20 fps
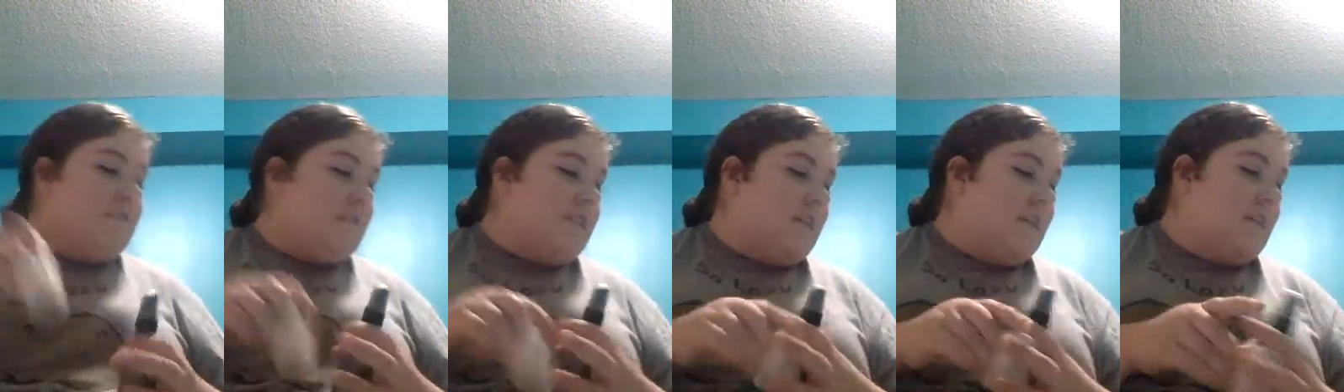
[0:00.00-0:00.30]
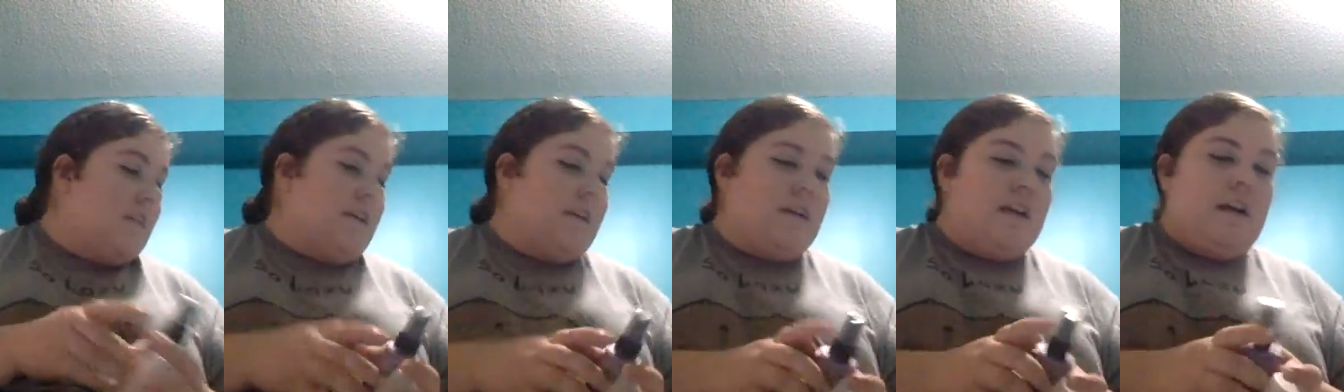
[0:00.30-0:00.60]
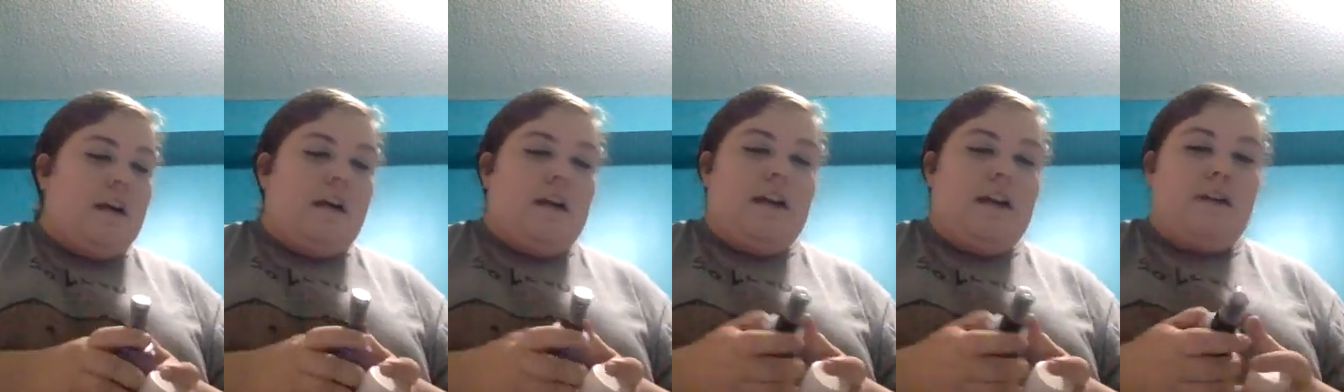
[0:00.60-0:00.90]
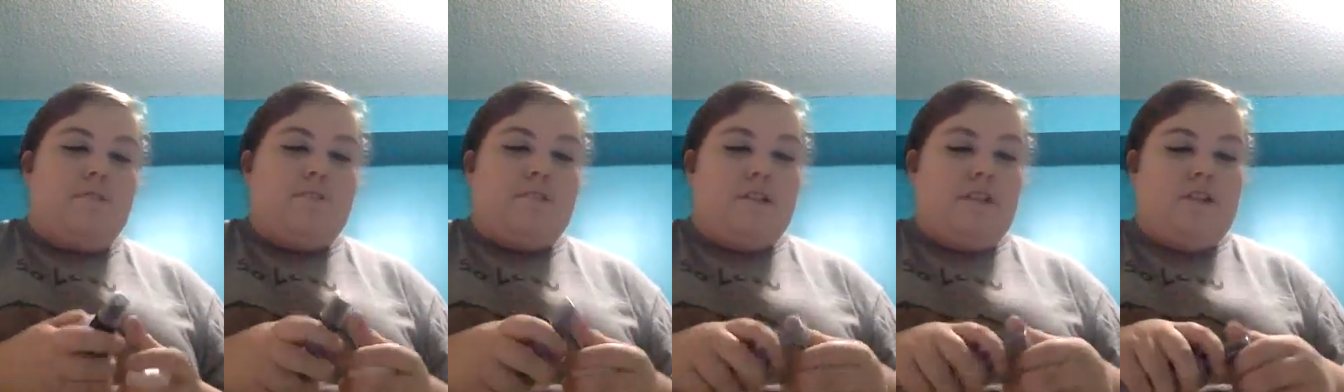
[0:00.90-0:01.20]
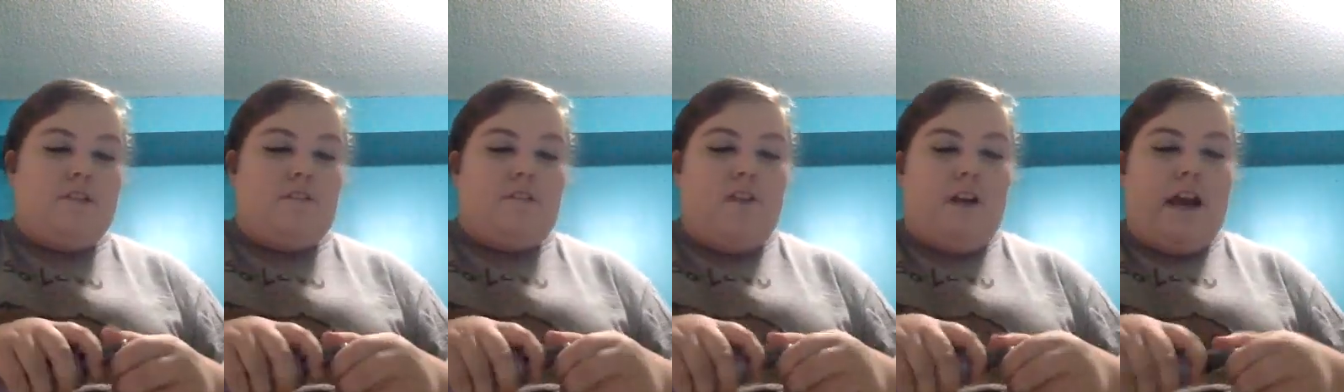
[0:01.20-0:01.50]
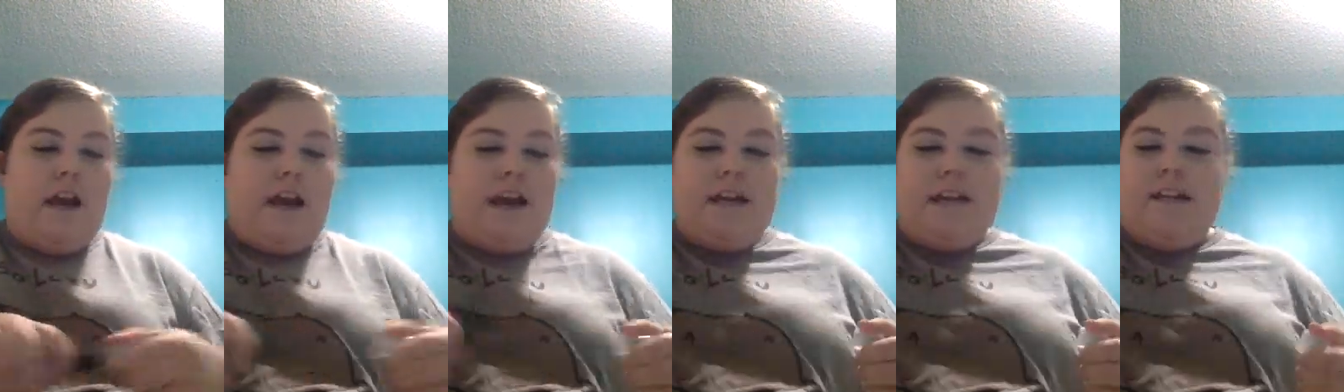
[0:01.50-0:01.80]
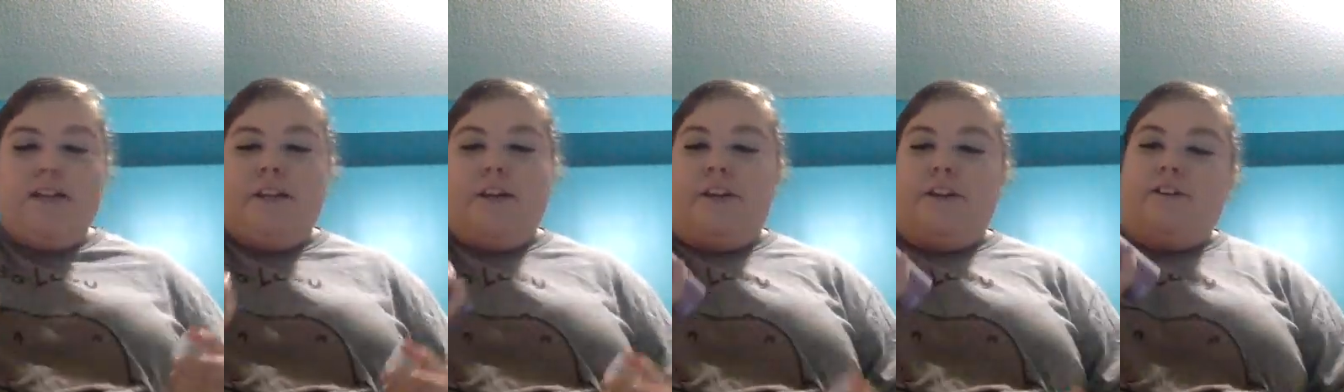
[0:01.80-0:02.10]
And I'm gonna go ahead and use
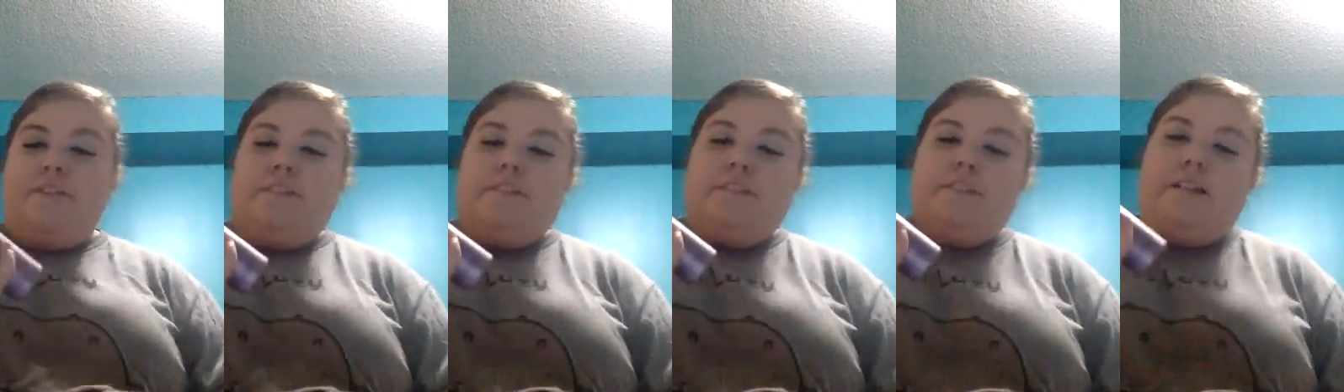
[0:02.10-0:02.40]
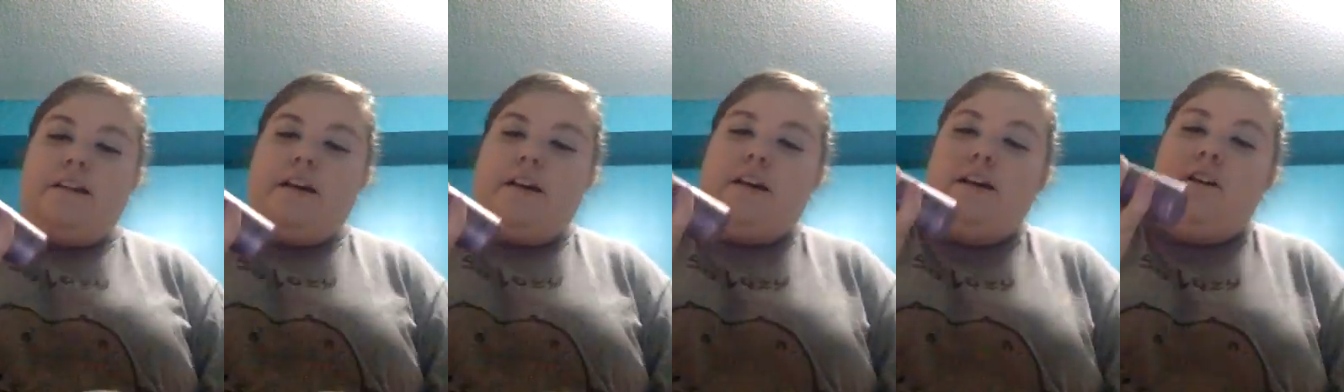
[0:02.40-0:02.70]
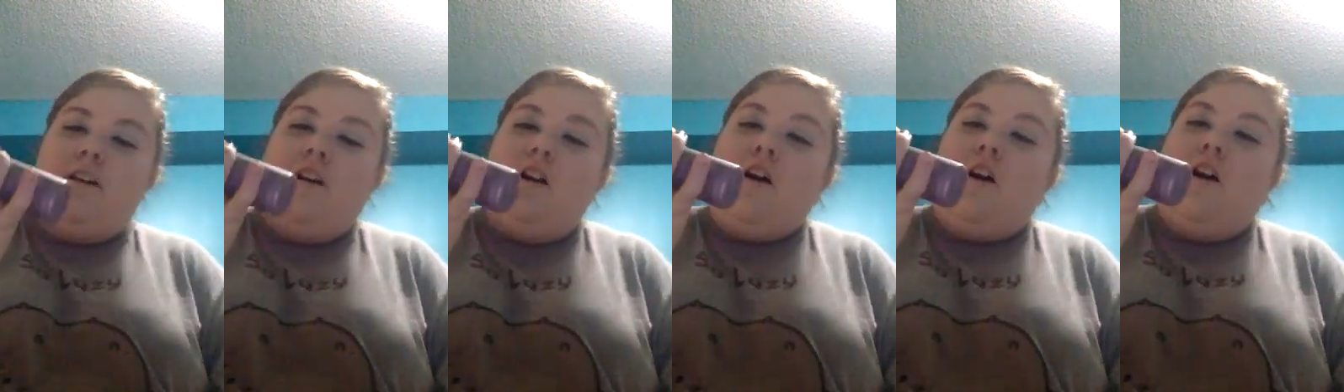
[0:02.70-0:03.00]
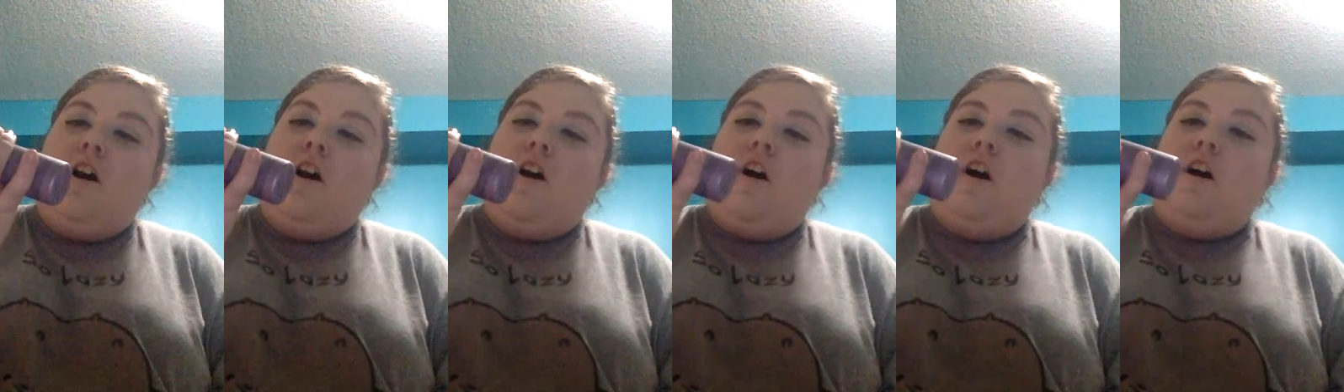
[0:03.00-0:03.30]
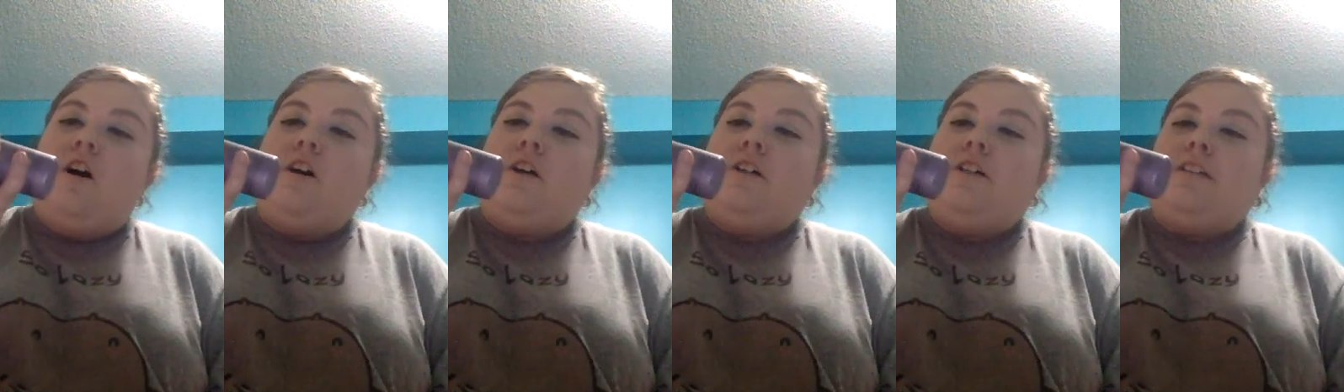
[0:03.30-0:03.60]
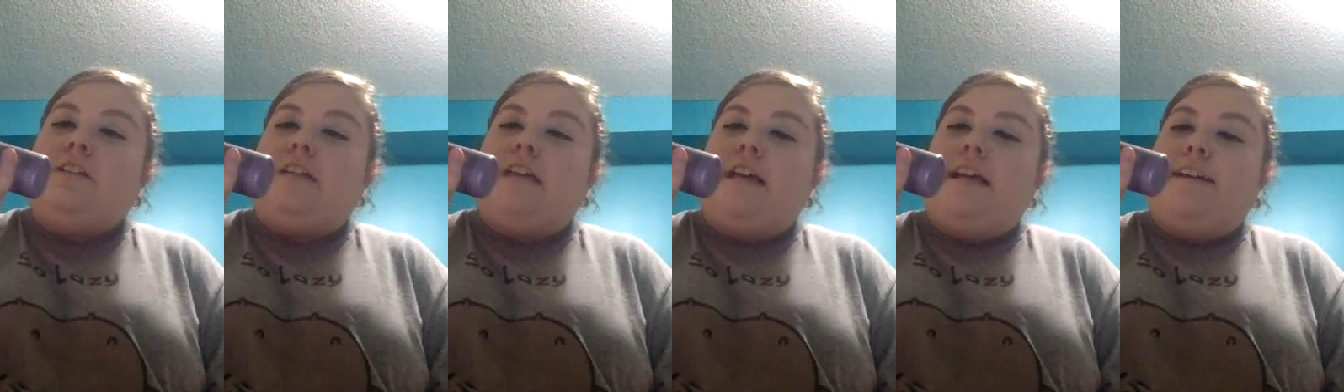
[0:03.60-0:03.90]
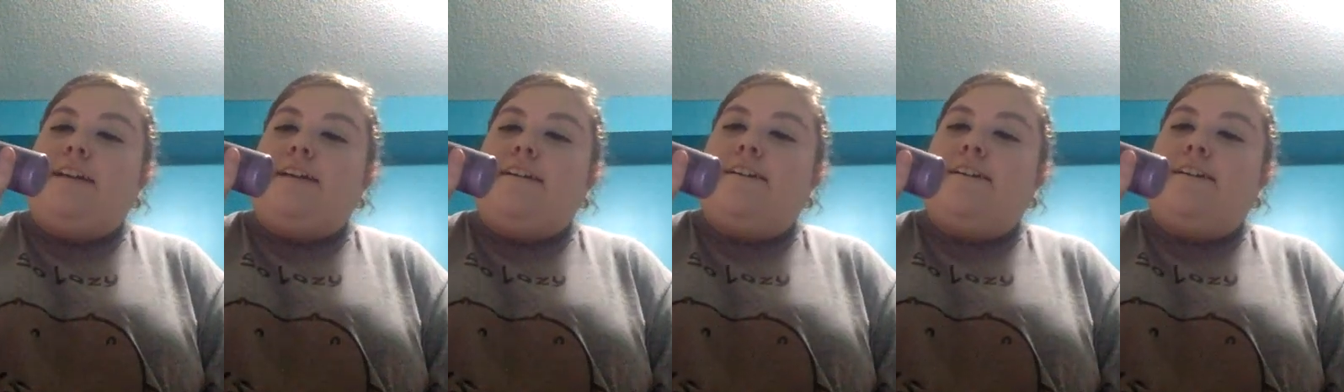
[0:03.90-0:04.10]
the All Nighter